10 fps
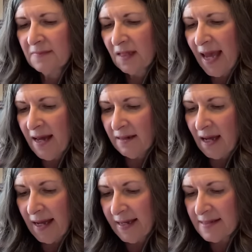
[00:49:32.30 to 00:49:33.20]
Yeah,
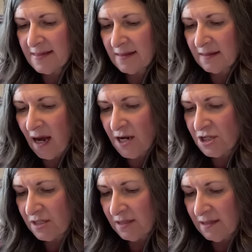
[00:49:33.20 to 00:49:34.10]
I guess,
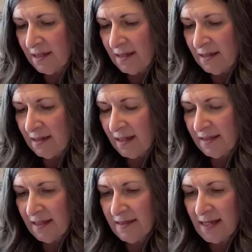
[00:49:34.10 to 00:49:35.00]
gosh, I
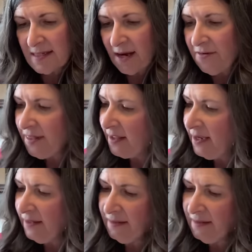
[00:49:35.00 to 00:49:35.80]
think that's everything.